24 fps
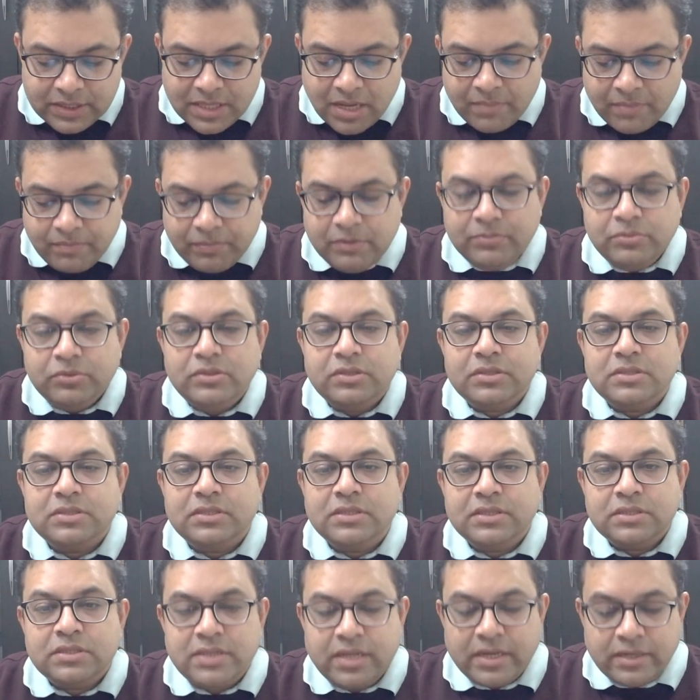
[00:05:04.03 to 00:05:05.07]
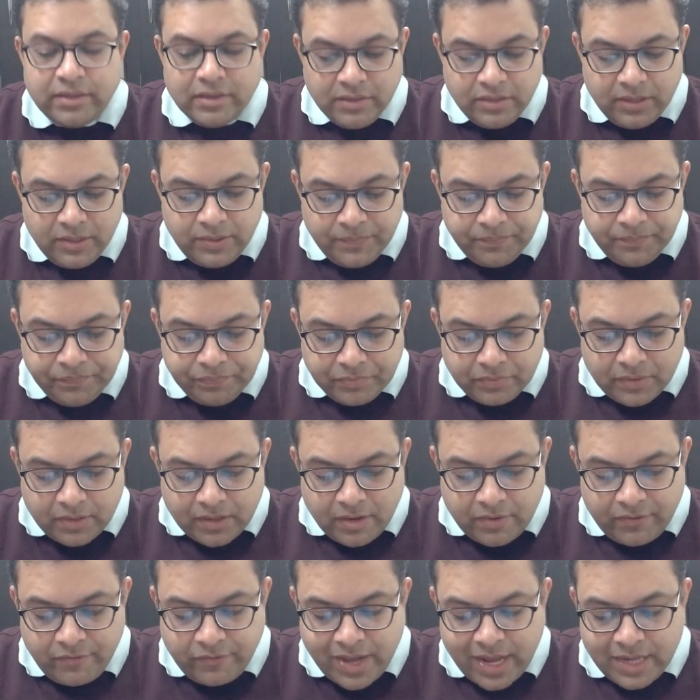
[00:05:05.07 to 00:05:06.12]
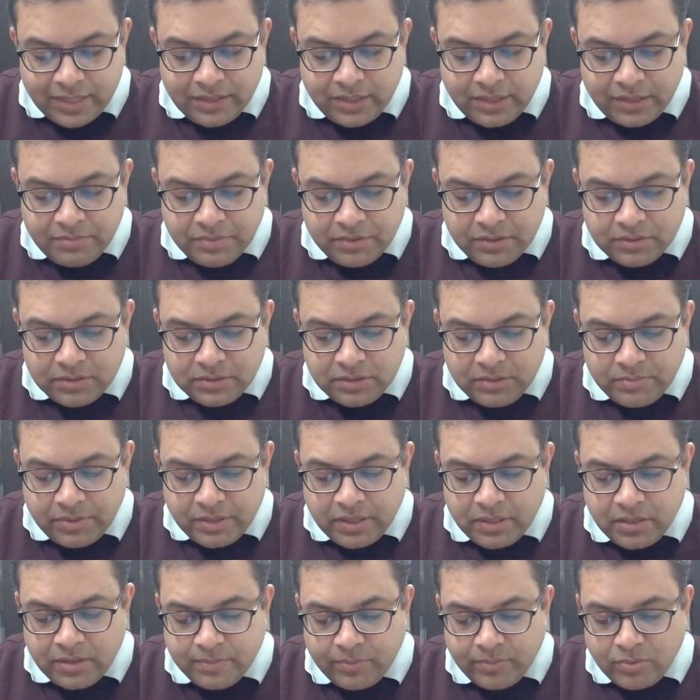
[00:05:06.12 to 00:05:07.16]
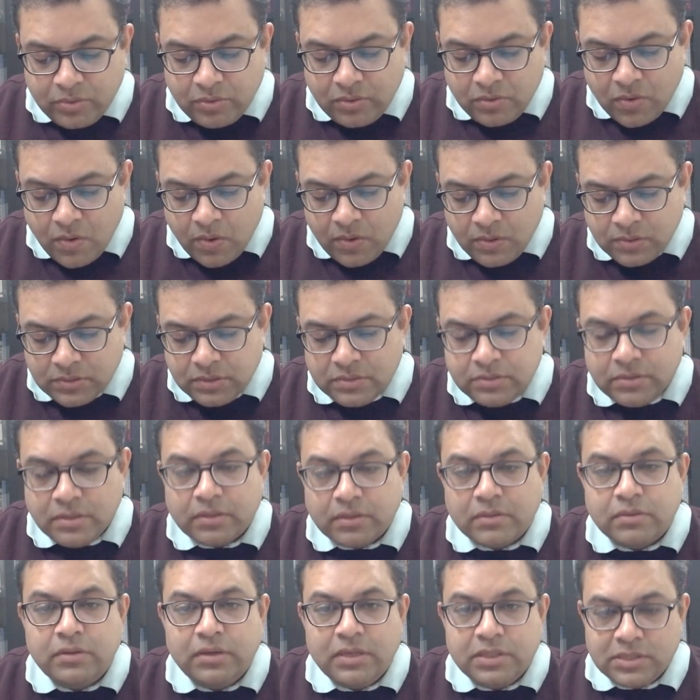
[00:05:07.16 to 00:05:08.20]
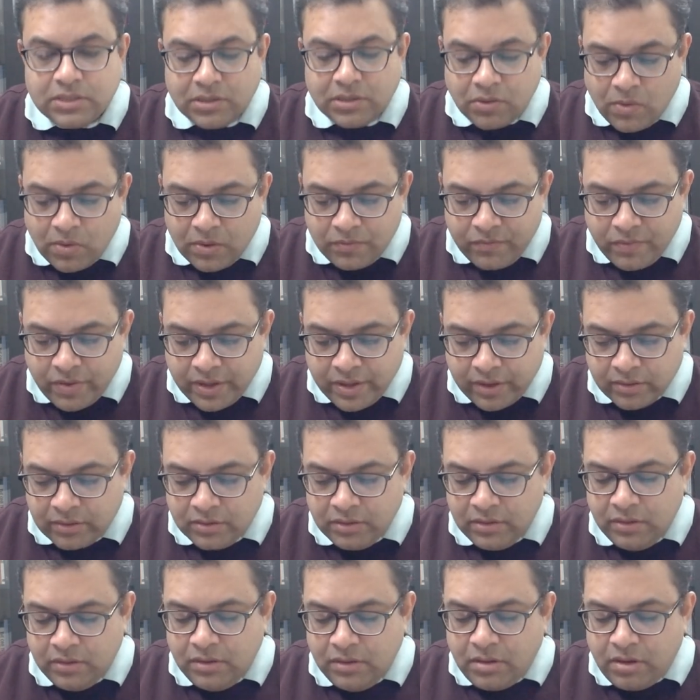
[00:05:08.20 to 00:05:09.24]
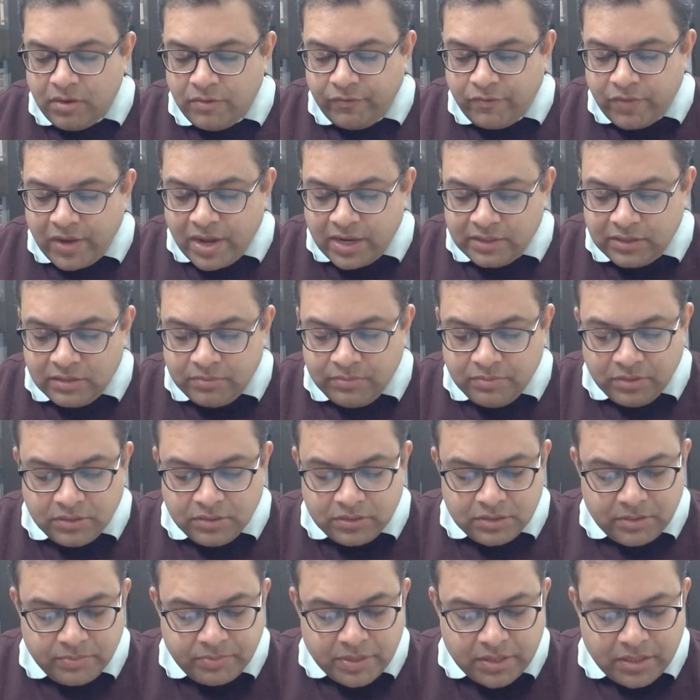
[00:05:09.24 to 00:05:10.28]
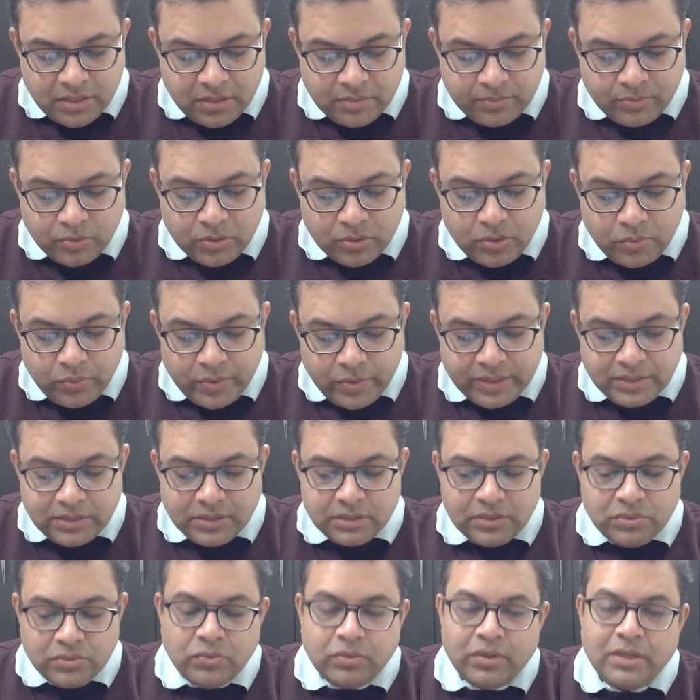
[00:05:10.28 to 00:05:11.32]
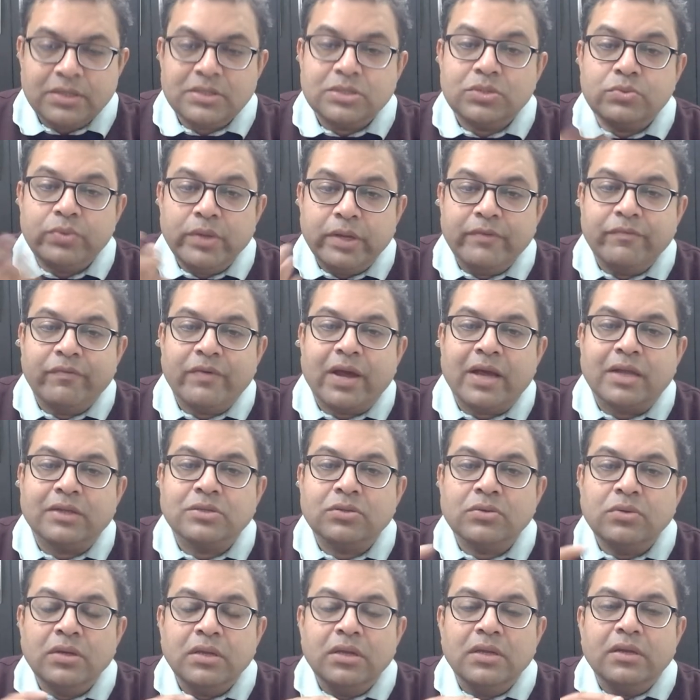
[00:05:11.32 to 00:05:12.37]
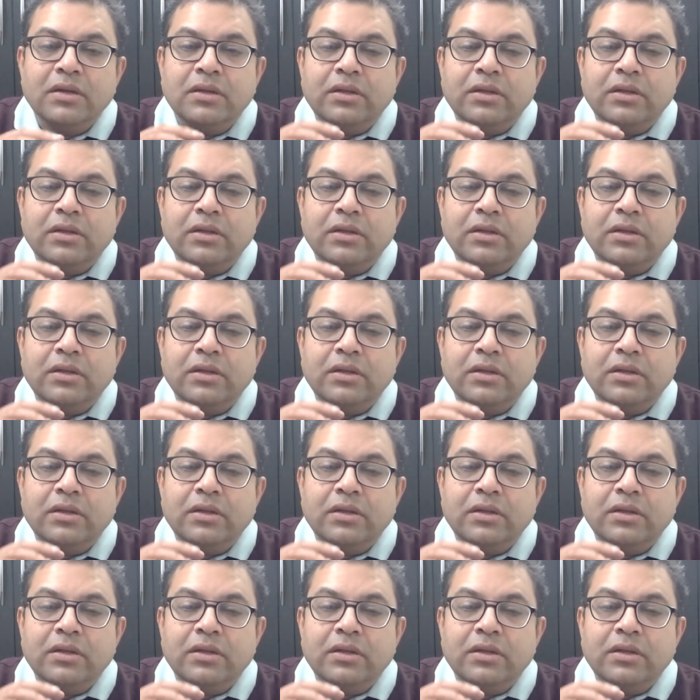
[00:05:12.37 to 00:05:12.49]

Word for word: example buddha says that a fire that burns dependent upon logs is reckoned as log fire a fire that burns dependent upon twigs is known as twig fire so